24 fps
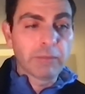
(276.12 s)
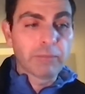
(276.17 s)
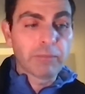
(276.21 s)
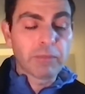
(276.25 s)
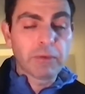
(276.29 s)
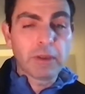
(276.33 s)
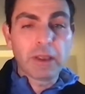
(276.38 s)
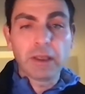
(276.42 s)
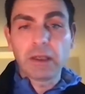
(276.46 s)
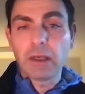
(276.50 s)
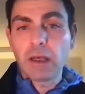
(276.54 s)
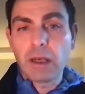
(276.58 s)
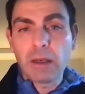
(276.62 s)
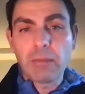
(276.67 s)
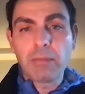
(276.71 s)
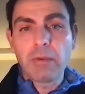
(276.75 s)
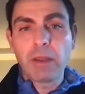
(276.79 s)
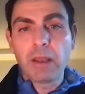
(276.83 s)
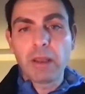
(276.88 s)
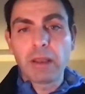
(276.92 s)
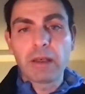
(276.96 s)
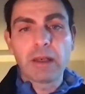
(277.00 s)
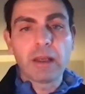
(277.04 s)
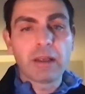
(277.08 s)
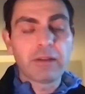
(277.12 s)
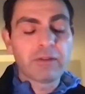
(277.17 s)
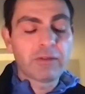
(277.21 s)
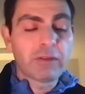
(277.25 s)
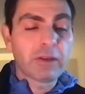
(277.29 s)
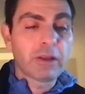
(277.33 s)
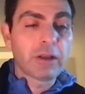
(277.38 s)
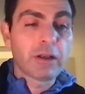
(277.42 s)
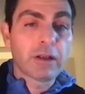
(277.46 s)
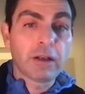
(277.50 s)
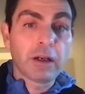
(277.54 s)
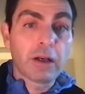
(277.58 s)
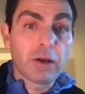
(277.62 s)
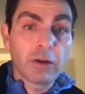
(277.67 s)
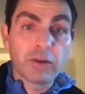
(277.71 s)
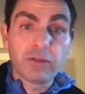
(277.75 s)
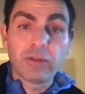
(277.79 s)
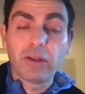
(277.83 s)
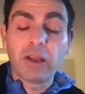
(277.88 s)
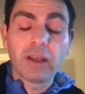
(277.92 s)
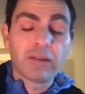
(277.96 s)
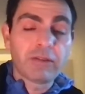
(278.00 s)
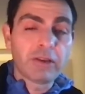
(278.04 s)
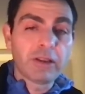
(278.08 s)
GitHub and our
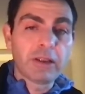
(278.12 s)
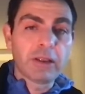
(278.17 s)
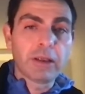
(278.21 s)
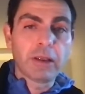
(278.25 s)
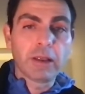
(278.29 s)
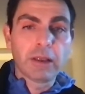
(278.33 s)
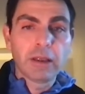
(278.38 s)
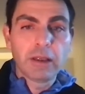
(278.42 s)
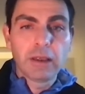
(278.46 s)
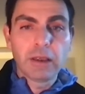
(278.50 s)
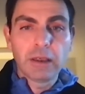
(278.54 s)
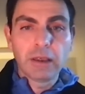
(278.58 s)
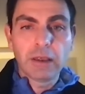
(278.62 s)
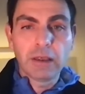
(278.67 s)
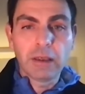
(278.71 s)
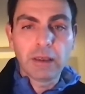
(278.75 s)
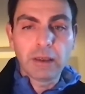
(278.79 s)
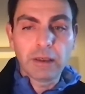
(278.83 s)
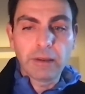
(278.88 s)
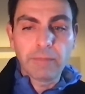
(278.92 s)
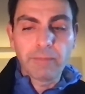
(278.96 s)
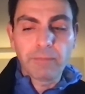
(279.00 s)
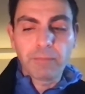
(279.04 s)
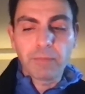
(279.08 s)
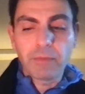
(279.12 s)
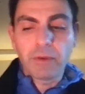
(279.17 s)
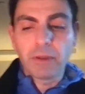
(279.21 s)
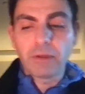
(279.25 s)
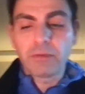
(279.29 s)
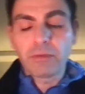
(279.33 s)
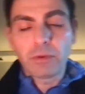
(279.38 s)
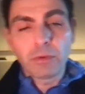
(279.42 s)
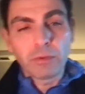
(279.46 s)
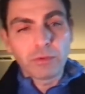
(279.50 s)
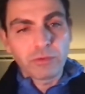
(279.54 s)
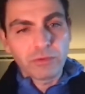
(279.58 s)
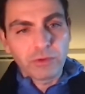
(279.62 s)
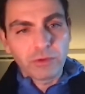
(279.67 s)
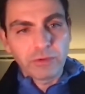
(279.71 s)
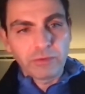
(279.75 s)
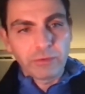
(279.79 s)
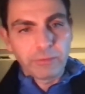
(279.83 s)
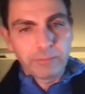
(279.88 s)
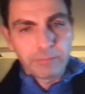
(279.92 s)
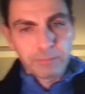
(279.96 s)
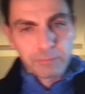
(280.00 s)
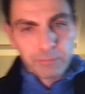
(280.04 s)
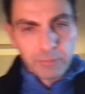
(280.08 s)
CI/CD
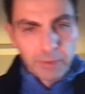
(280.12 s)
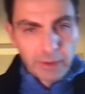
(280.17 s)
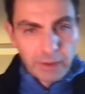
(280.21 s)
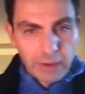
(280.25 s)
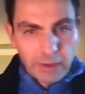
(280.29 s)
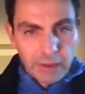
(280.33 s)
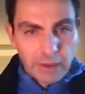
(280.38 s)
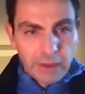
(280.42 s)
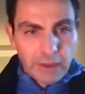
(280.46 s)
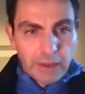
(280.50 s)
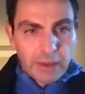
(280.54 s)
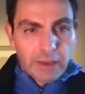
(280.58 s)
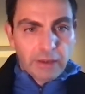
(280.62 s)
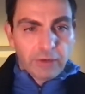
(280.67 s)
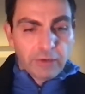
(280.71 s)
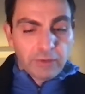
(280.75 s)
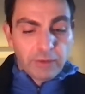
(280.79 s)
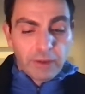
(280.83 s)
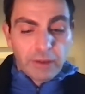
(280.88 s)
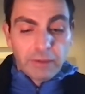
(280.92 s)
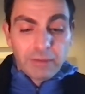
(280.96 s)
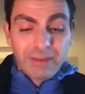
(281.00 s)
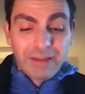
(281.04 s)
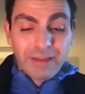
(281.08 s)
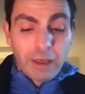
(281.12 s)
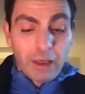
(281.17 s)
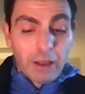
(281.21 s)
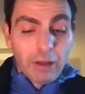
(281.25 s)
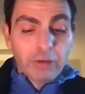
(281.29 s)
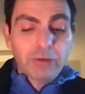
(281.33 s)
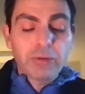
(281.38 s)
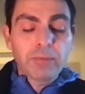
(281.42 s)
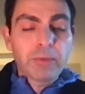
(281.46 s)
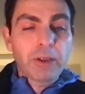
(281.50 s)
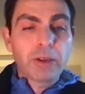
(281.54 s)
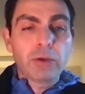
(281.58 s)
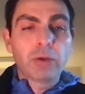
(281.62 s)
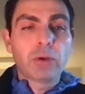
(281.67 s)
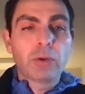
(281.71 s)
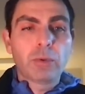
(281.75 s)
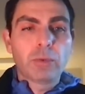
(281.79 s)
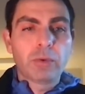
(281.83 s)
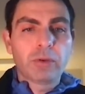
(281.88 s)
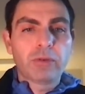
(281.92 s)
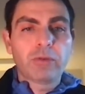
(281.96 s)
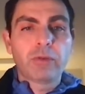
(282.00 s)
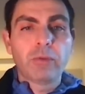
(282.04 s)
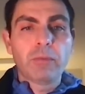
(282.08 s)
solutions. The ultimate goal
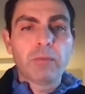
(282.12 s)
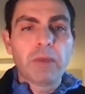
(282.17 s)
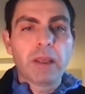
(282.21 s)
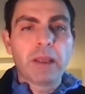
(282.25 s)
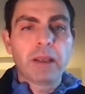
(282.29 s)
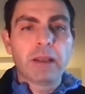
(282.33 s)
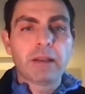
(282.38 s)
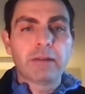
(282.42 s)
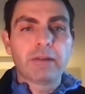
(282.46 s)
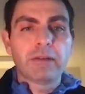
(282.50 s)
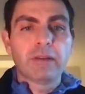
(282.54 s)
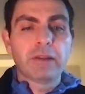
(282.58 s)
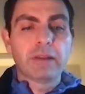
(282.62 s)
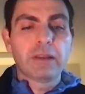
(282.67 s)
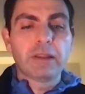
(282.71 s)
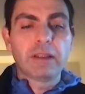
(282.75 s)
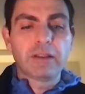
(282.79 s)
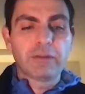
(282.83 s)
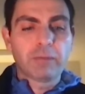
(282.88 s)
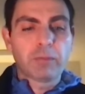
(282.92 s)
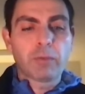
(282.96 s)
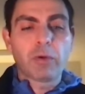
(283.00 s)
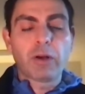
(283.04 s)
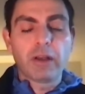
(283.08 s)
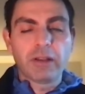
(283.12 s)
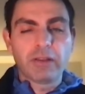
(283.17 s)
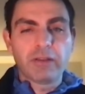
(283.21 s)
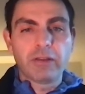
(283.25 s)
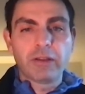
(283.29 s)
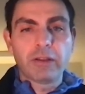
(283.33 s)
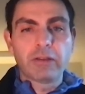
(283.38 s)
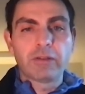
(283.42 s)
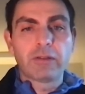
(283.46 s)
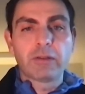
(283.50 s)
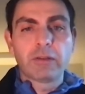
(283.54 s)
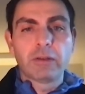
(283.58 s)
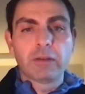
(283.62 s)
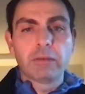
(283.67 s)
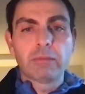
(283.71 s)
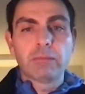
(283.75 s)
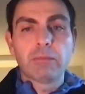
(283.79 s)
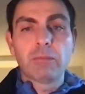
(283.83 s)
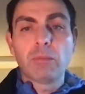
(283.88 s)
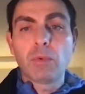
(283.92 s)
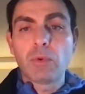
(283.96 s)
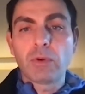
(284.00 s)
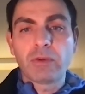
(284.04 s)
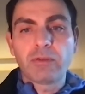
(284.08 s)
was to make this process
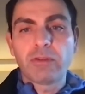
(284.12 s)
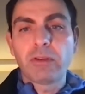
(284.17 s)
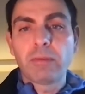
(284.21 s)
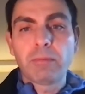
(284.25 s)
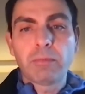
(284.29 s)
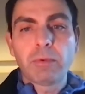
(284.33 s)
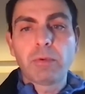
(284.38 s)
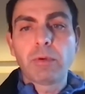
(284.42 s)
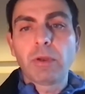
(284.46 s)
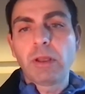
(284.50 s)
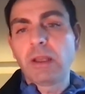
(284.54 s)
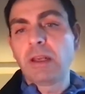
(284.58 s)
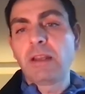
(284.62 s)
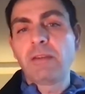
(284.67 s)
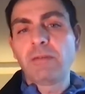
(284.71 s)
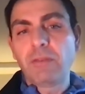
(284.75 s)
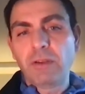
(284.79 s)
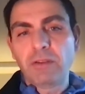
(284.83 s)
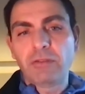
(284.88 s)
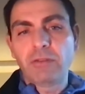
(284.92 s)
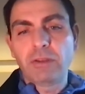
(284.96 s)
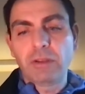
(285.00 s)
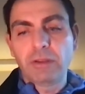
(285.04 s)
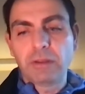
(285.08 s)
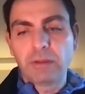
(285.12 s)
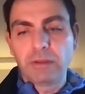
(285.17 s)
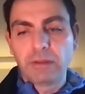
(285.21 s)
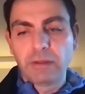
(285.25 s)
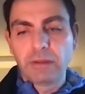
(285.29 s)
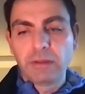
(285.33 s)
more simple and efficient.